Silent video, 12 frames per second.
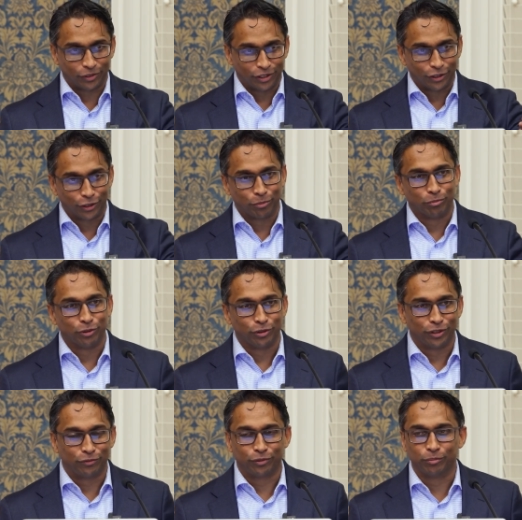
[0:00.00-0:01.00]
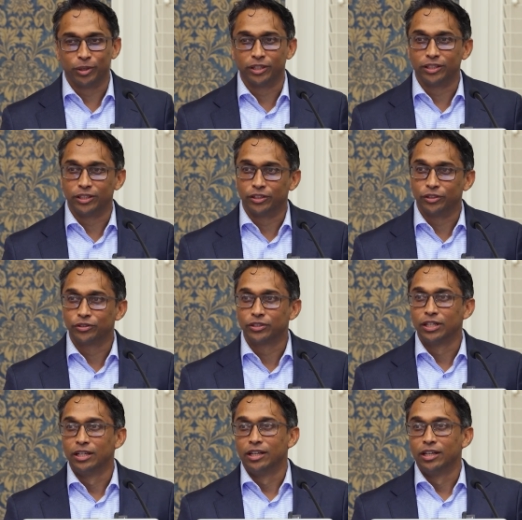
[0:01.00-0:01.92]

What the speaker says: in the community for many years.